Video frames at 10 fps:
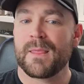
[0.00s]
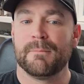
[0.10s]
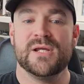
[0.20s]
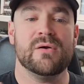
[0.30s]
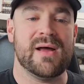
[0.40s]

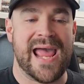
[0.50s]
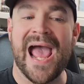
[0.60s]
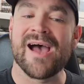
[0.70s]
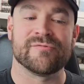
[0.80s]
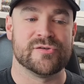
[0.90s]
but you don't
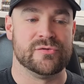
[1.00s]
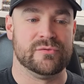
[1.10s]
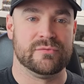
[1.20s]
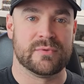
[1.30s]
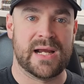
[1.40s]
have to,
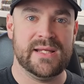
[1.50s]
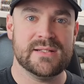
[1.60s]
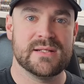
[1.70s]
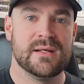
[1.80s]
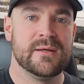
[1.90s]
right?
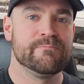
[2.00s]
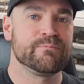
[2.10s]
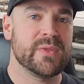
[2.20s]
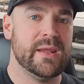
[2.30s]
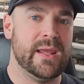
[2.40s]

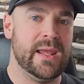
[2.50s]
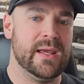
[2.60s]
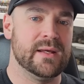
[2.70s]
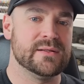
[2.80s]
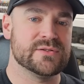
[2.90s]

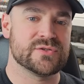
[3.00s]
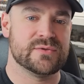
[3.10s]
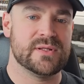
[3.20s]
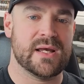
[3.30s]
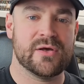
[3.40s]
And so
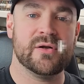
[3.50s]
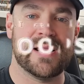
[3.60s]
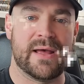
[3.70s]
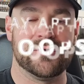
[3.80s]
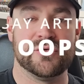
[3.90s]
that could
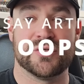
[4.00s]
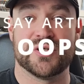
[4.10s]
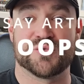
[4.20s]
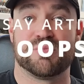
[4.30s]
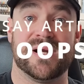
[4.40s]
allow you to
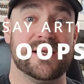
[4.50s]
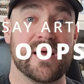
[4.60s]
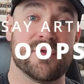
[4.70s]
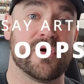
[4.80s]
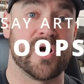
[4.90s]
just bring
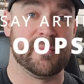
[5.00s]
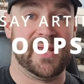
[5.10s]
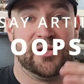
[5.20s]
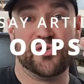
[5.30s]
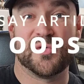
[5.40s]
another
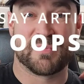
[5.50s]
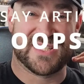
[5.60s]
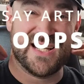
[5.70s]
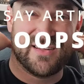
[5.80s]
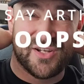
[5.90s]
army and you could
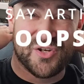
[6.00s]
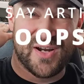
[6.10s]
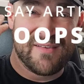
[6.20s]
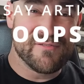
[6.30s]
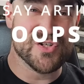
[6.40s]
pretend like your
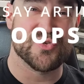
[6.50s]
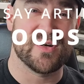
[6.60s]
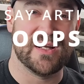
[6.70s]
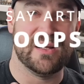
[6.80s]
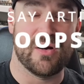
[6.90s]

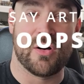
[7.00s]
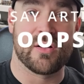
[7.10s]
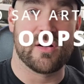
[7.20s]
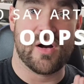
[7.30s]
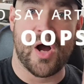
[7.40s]
infantry
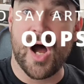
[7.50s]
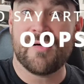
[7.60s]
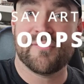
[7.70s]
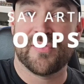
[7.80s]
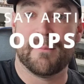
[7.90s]
are
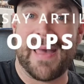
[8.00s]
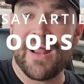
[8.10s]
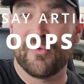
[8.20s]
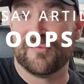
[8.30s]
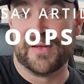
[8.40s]
off the
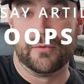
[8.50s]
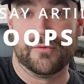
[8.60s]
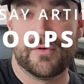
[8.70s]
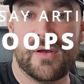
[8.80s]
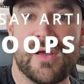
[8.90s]

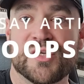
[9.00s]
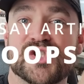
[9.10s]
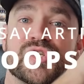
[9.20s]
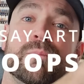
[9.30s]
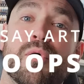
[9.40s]
battlefield
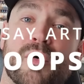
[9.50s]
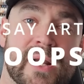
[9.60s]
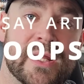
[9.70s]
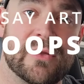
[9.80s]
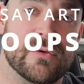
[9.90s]

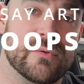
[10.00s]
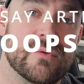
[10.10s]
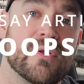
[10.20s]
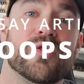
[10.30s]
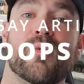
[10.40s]
supporting you
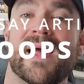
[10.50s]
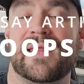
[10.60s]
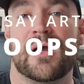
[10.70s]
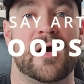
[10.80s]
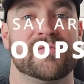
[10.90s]
the way
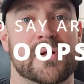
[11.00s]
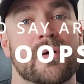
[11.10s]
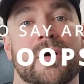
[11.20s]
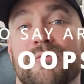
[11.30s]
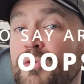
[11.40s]
they often
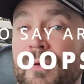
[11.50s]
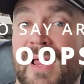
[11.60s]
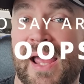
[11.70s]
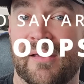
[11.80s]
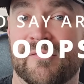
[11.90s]
are in real
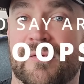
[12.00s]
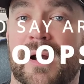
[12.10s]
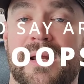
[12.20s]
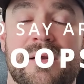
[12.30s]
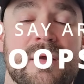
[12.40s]
life,
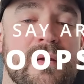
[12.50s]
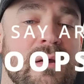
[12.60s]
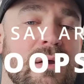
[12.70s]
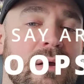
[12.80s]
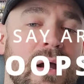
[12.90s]
right?
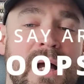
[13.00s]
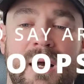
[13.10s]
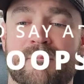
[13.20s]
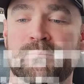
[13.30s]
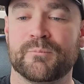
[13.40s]

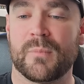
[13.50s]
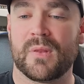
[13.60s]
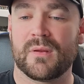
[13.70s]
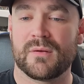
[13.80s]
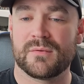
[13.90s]
Um,
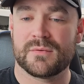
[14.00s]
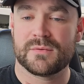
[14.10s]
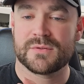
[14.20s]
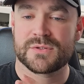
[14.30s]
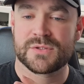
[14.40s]

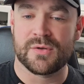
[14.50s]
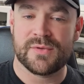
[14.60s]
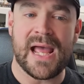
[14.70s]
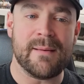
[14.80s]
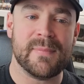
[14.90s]
so
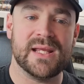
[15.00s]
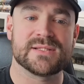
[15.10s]
that makes